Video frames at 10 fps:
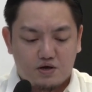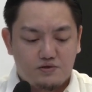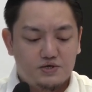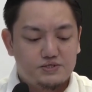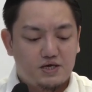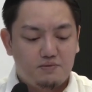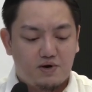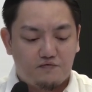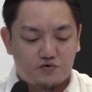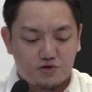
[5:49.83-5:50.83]
This came
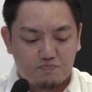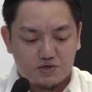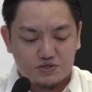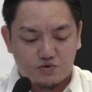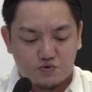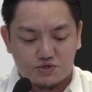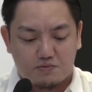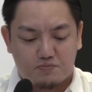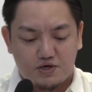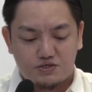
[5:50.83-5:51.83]
after the President was
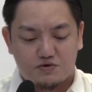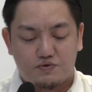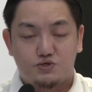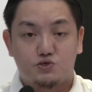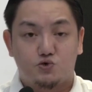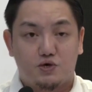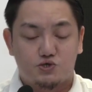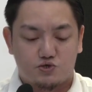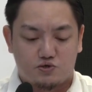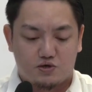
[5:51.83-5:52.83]
appraised of the
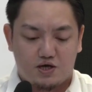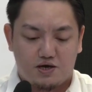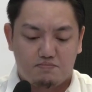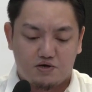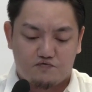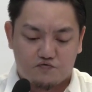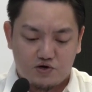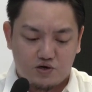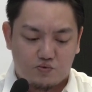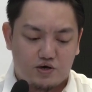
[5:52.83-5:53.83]
situation and made
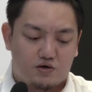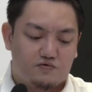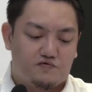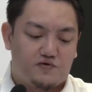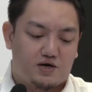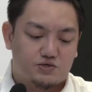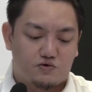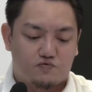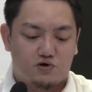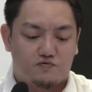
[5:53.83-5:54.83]
fully aware of the facts
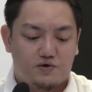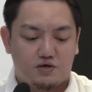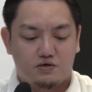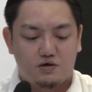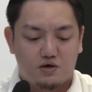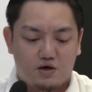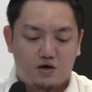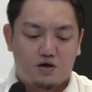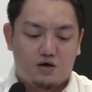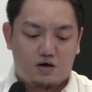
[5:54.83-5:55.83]
revolving
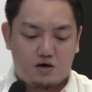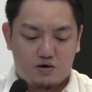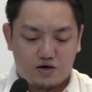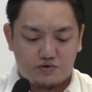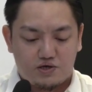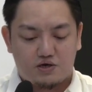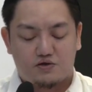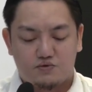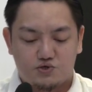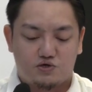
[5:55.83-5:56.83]
around the death
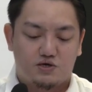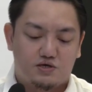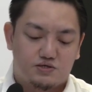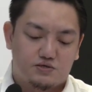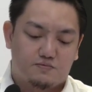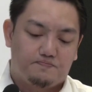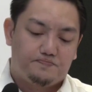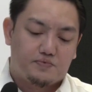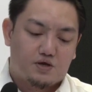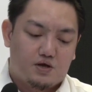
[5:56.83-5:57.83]
of the journalist.
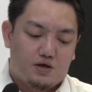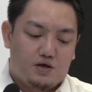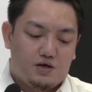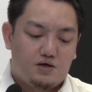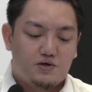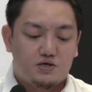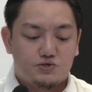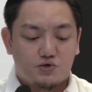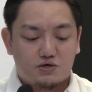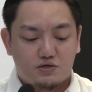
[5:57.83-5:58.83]
He then
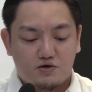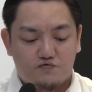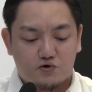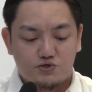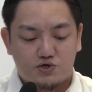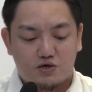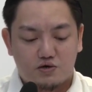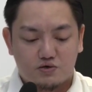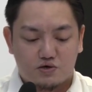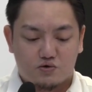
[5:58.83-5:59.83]
instructed for
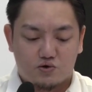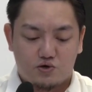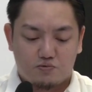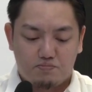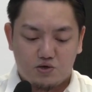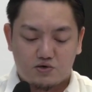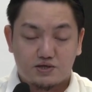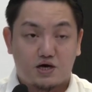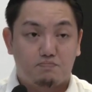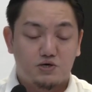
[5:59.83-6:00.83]
General Gregorio Pio
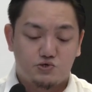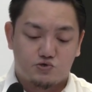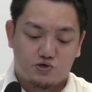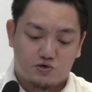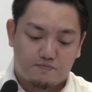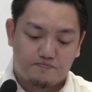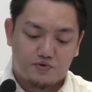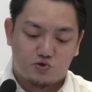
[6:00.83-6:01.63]
Catapang Jr.